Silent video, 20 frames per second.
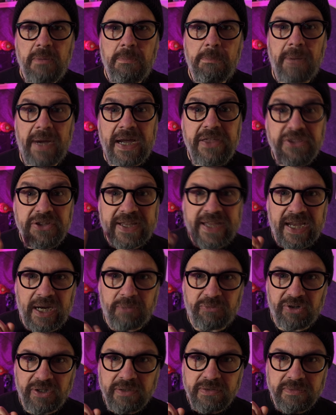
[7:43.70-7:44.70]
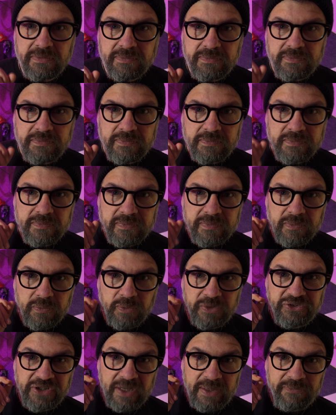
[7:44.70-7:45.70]
My other camera,
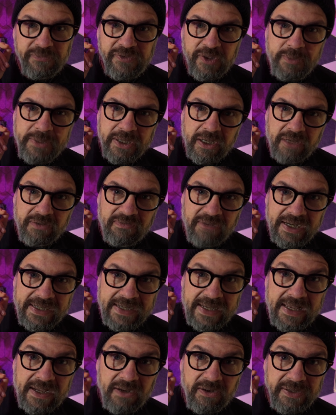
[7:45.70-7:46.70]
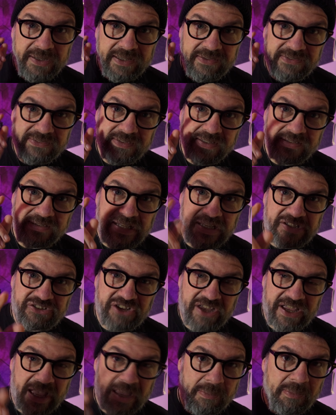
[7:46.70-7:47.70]
which I'm filming on right now, is the
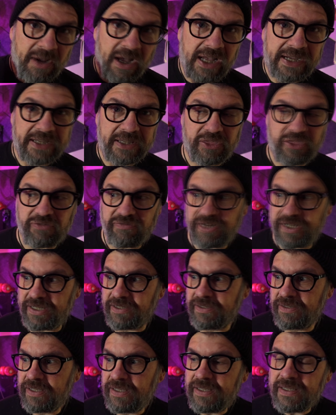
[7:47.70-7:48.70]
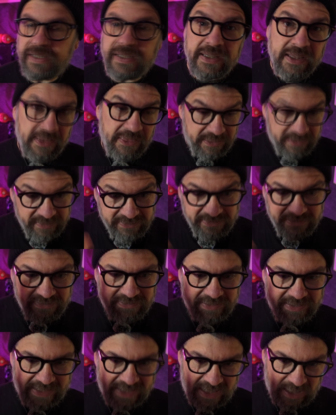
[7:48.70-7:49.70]
DJI Pocket 3. This
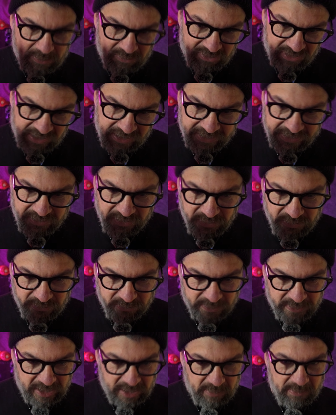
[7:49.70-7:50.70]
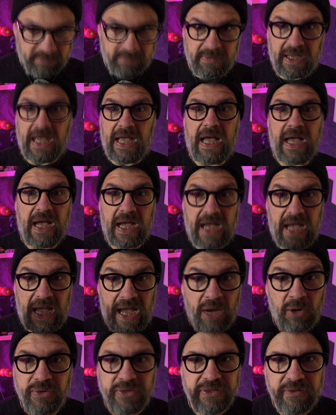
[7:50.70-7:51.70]
is the camera I use when I'm
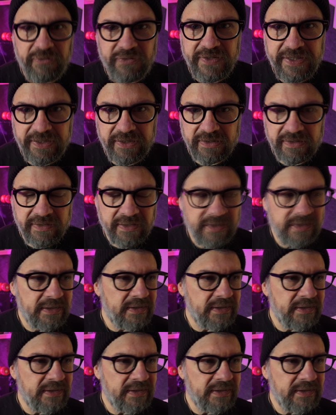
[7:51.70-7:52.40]
out in the field.